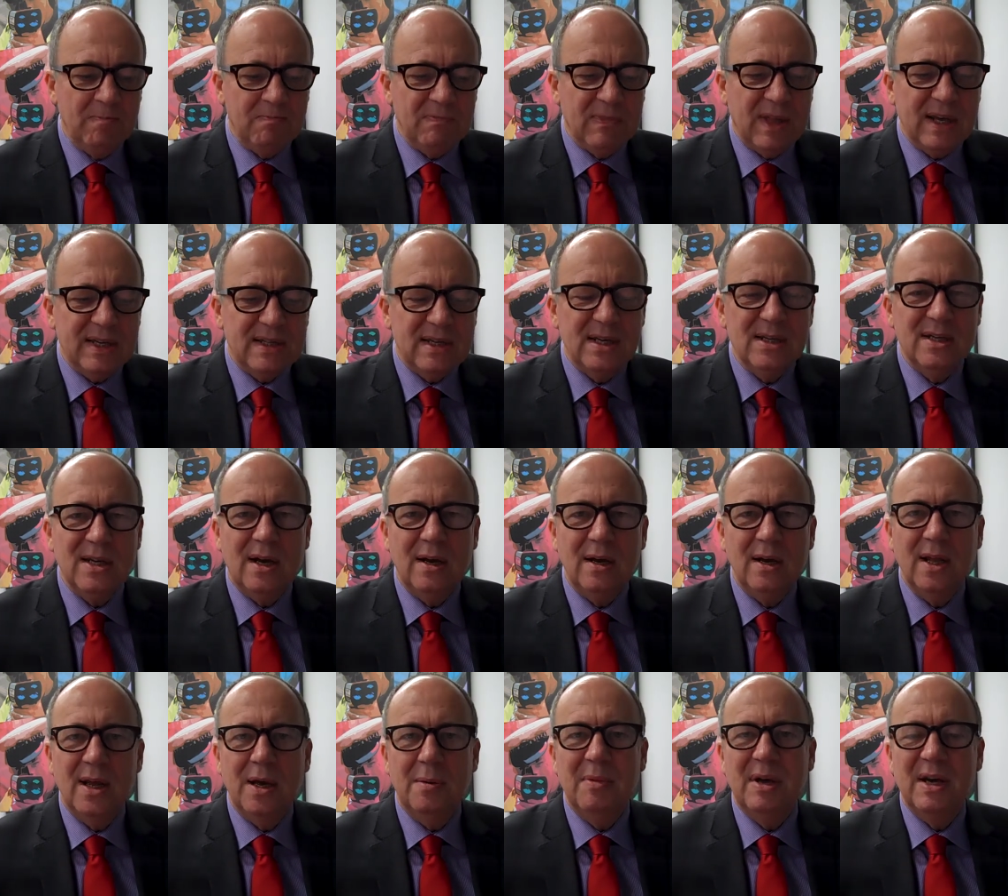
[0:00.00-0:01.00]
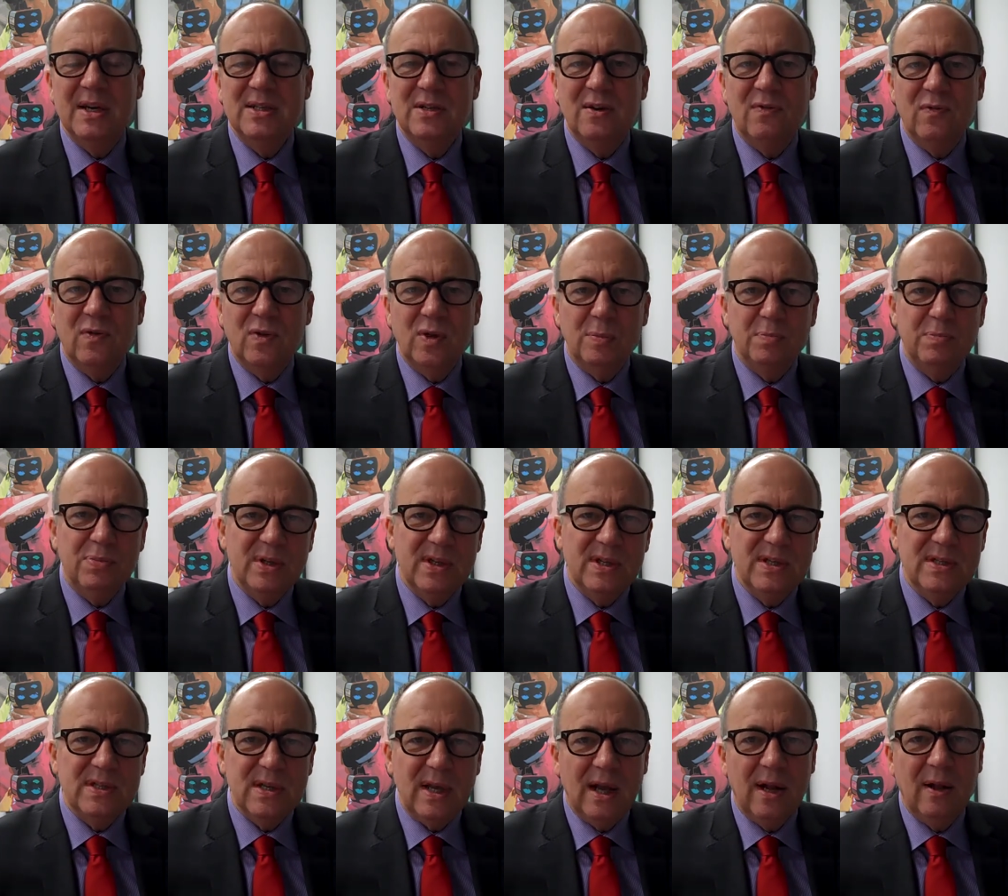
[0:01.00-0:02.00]
That's entirely a matter for the
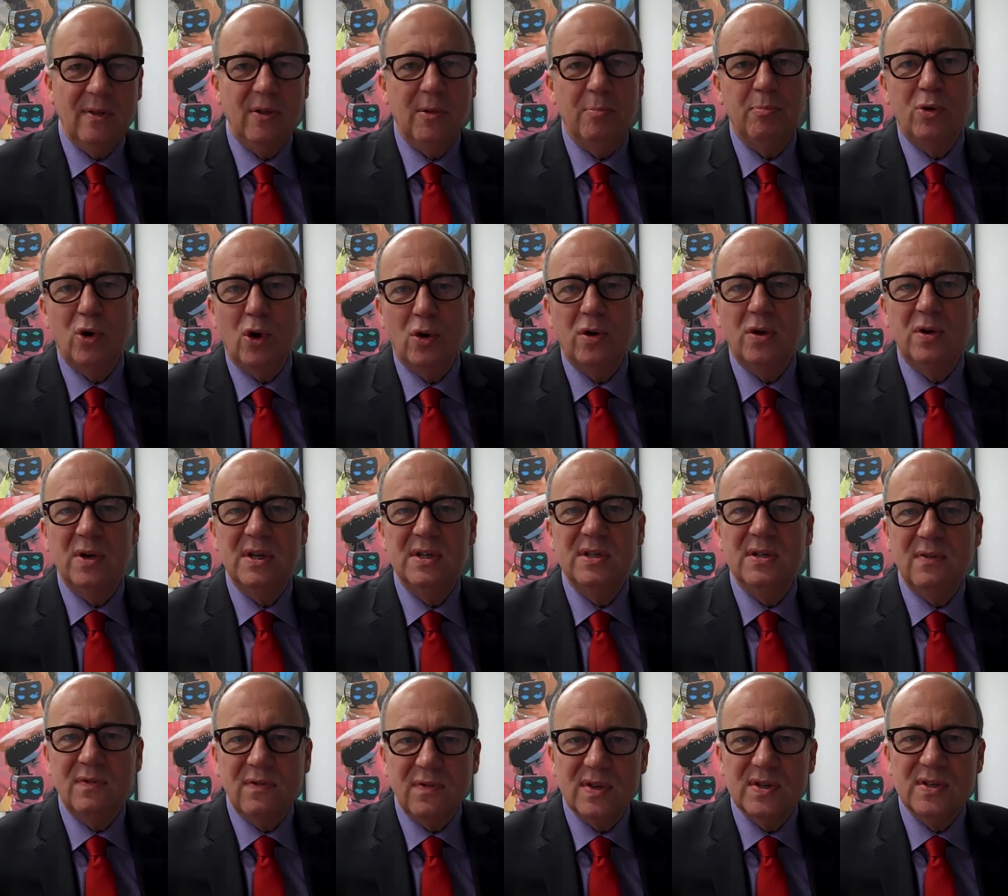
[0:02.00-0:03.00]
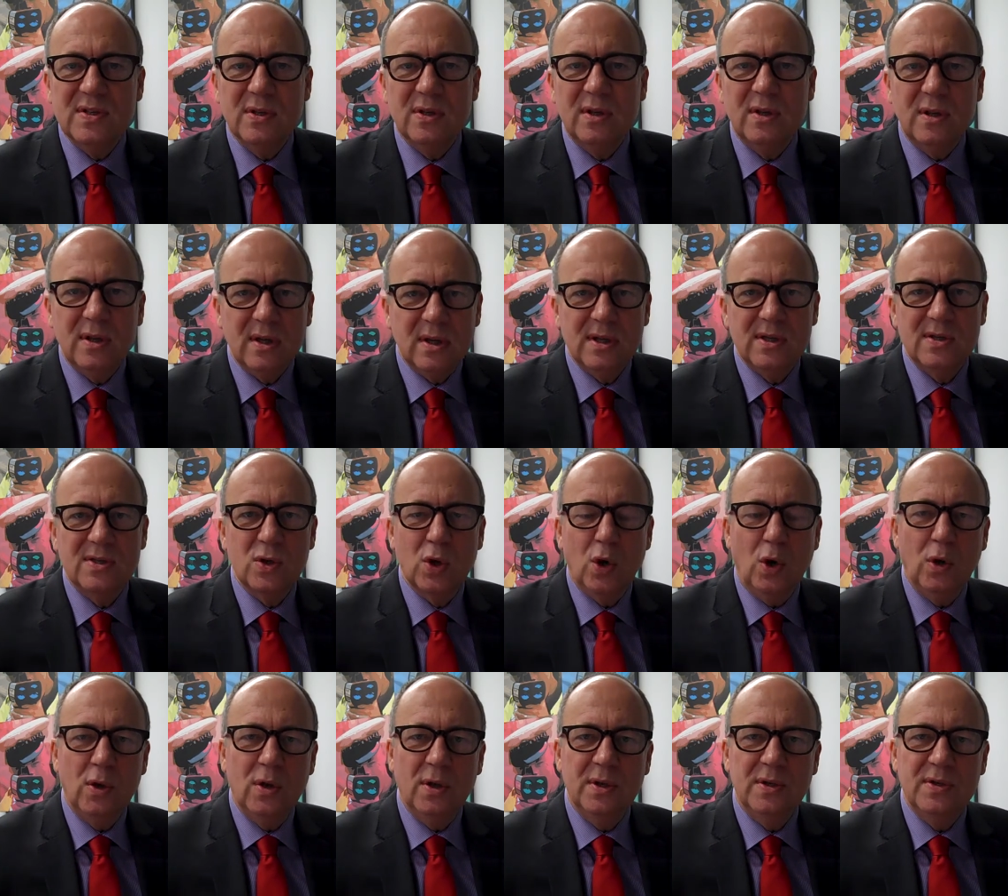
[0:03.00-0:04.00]
police and the Procurator Fiscal in
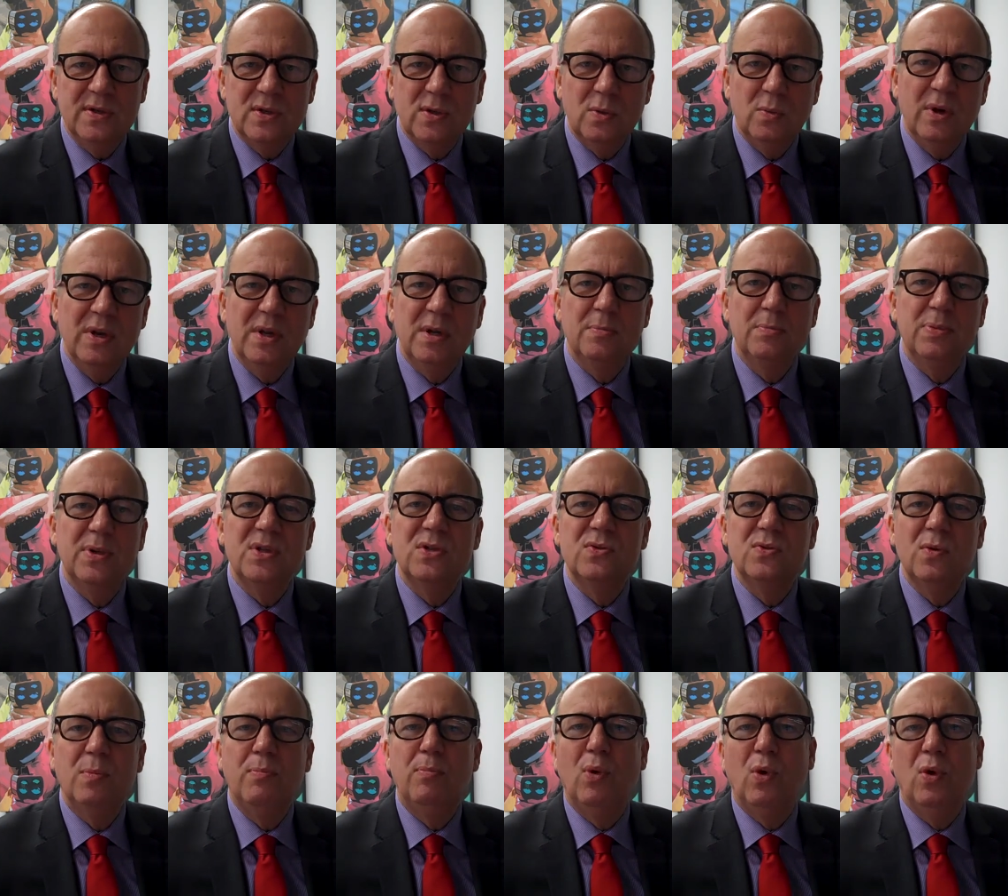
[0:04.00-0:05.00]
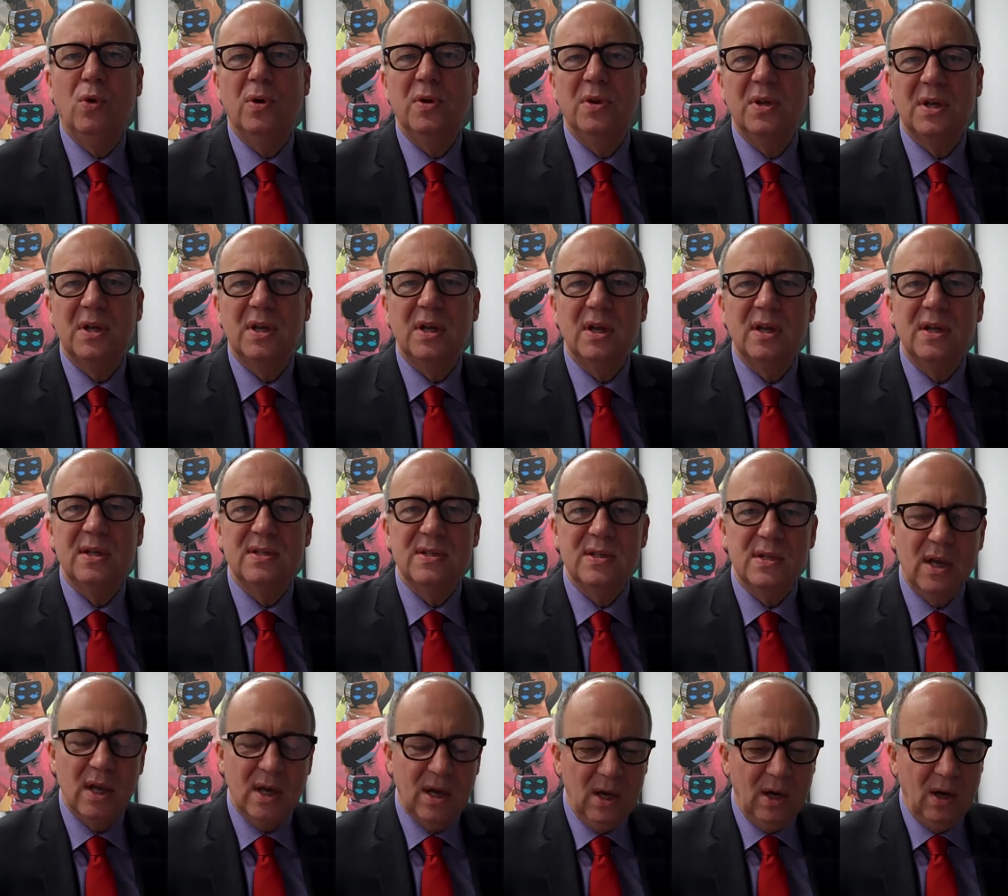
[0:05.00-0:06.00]
Scotland. So when the police report the
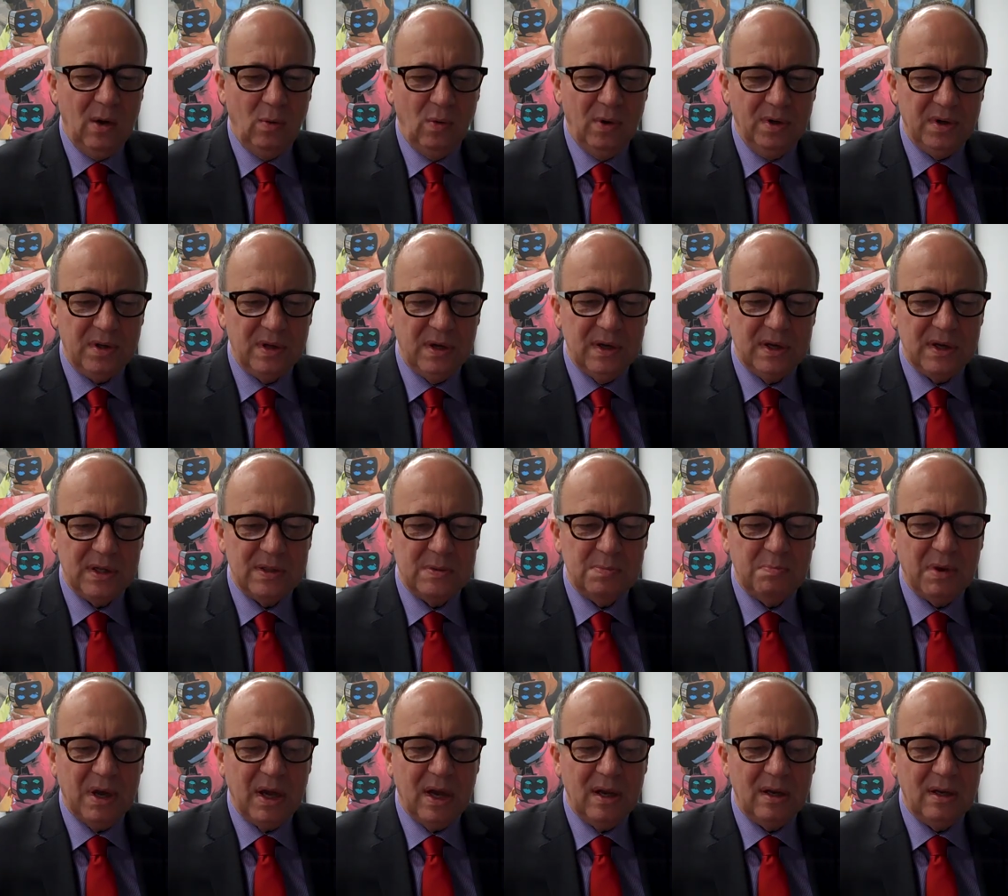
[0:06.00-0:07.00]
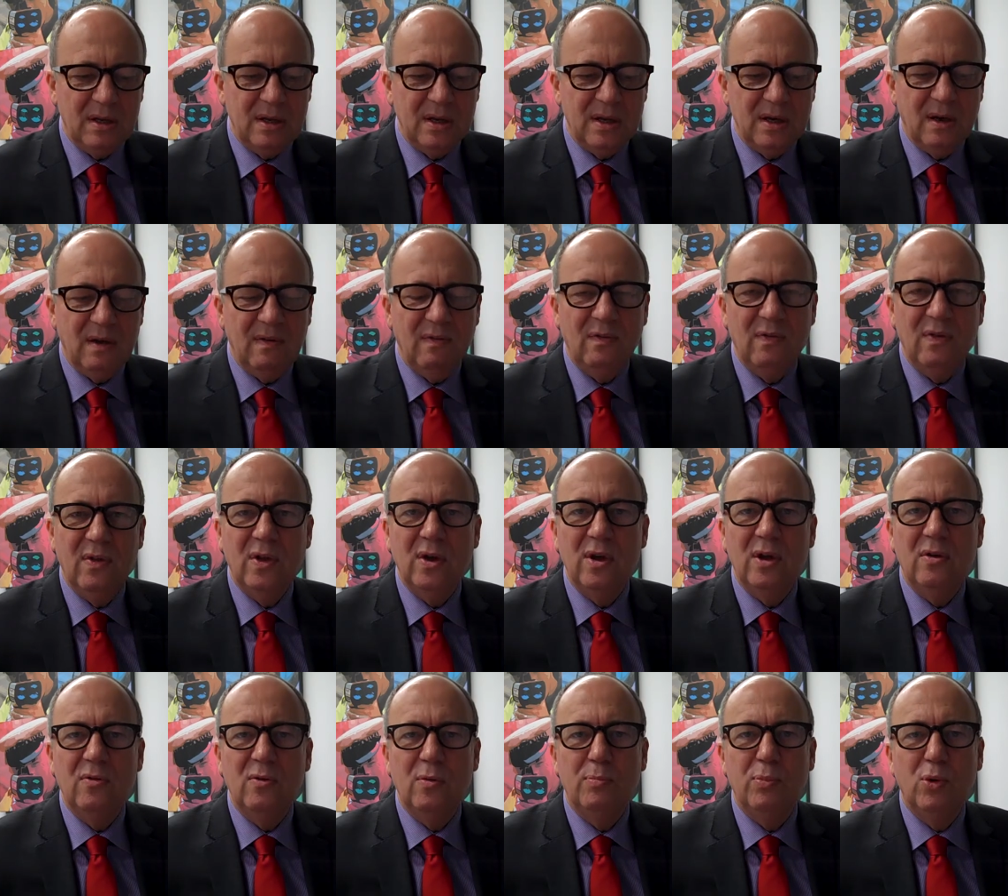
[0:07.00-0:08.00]
case, one can expect that if
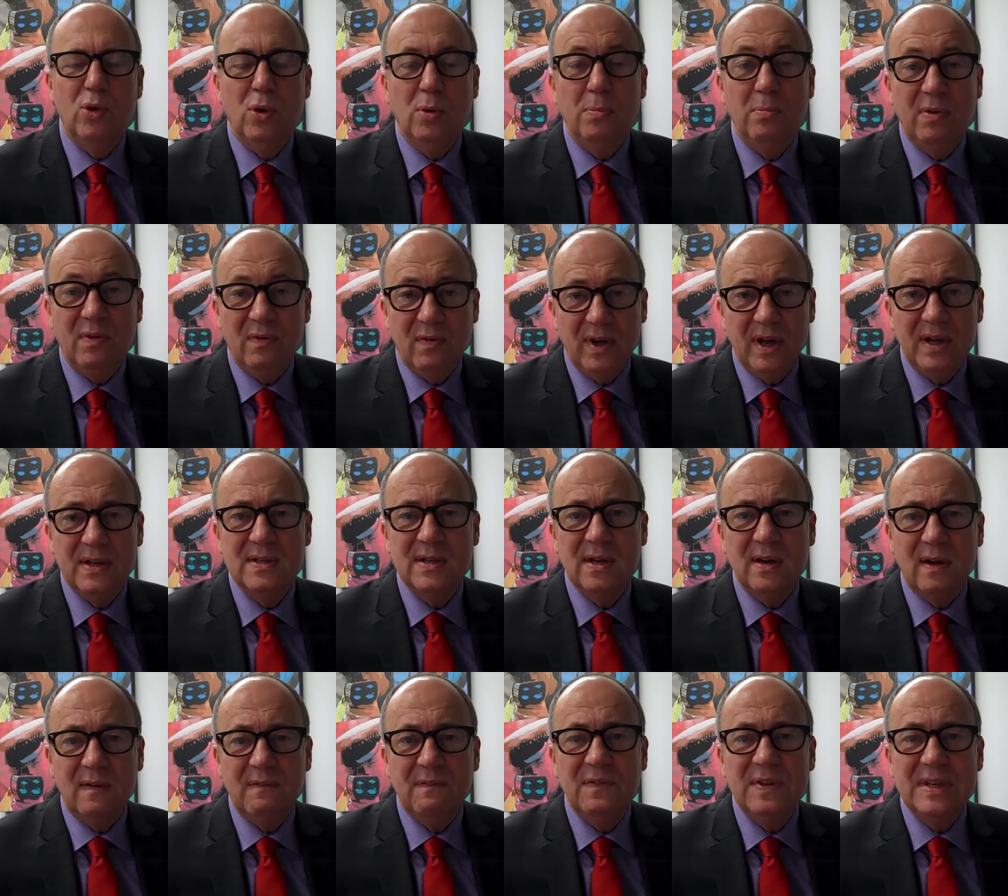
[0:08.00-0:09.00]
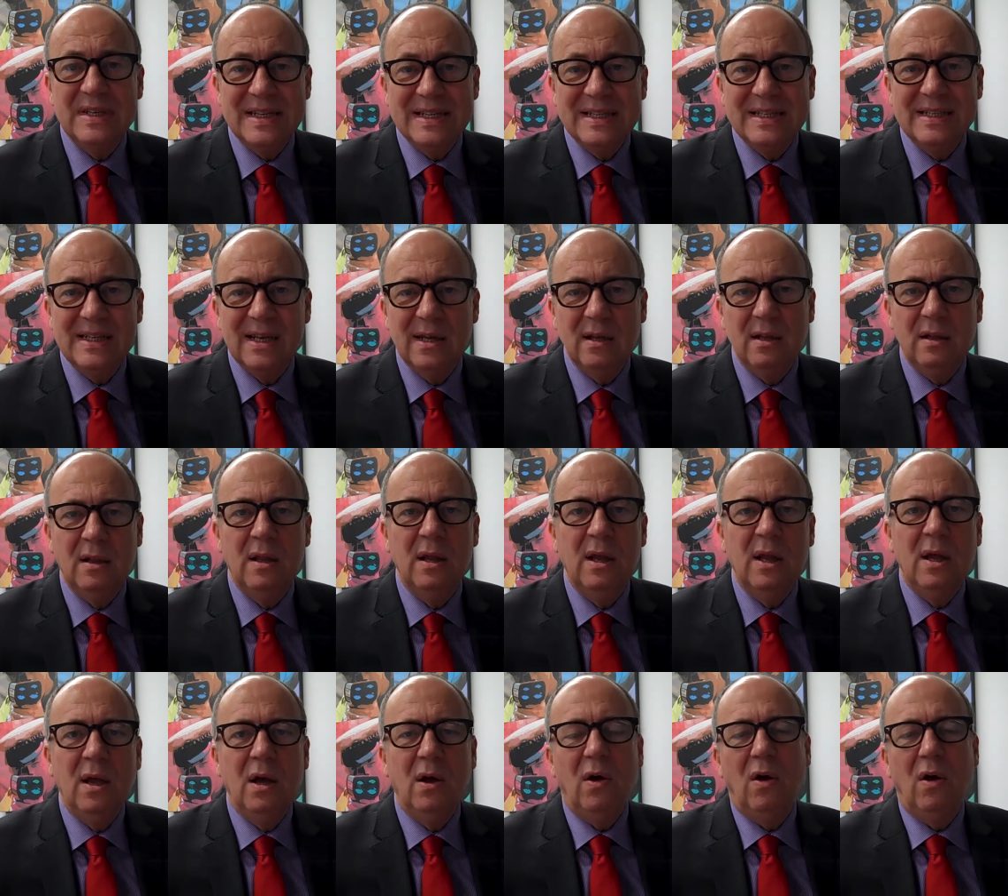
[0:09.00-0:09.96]
the report provides enough detail